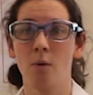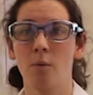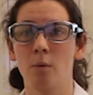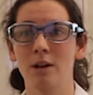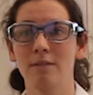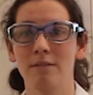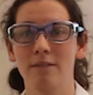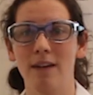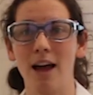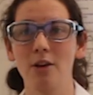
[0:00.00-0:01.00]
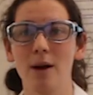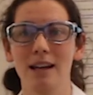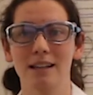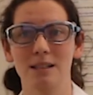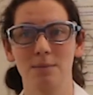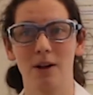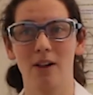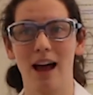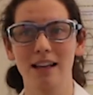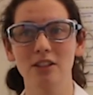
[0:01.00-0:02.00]
When evaluating a
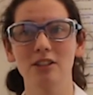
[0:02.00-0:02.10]
spill, ask